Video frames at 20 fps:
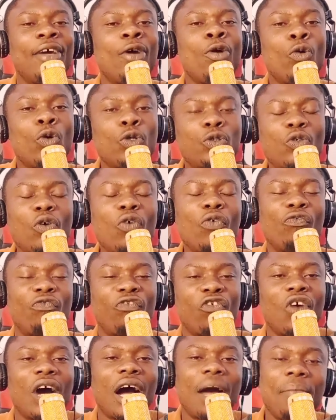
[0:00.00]
was
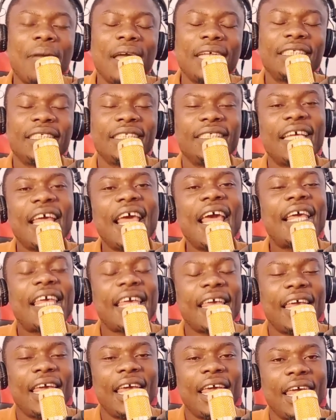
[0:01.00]
so amazing,
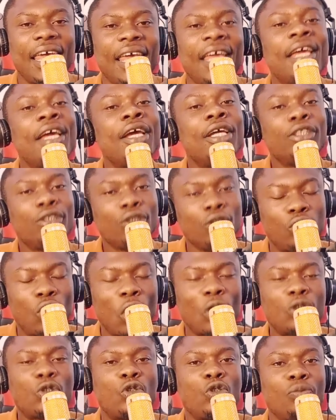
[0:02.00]
aka you
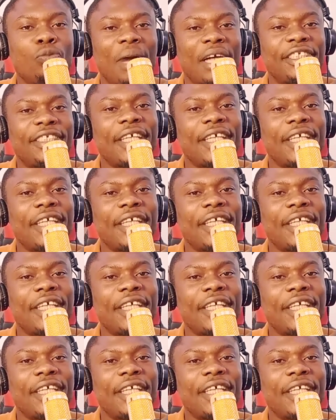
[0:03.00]
talk too much